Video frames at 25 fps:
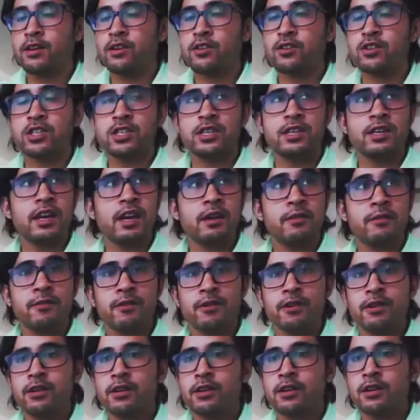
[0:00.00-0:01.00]
energy and
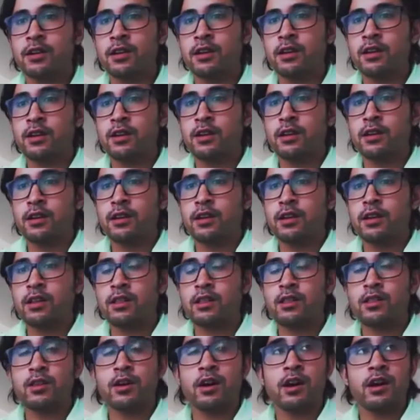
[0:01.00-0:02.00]
effort
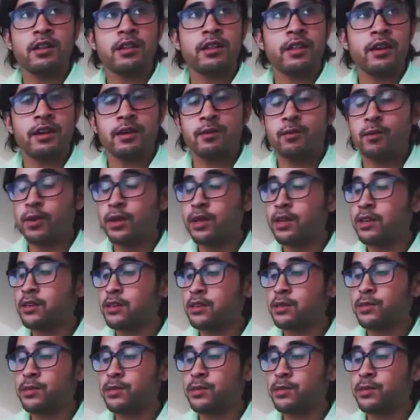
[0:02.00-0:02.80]
and thought that went in,